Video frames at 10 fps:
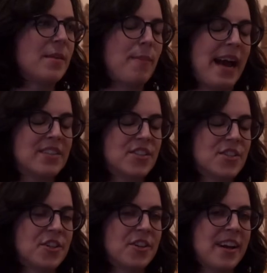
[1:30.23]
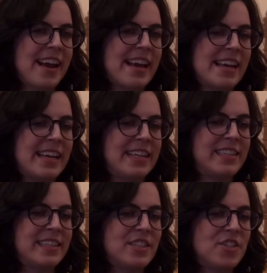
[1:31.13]
pastor,
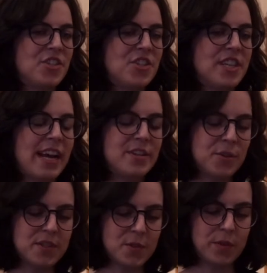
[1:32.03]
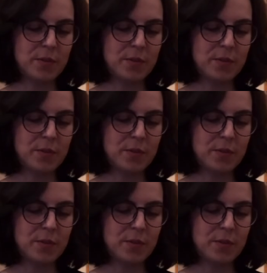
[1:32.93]
and she I noticed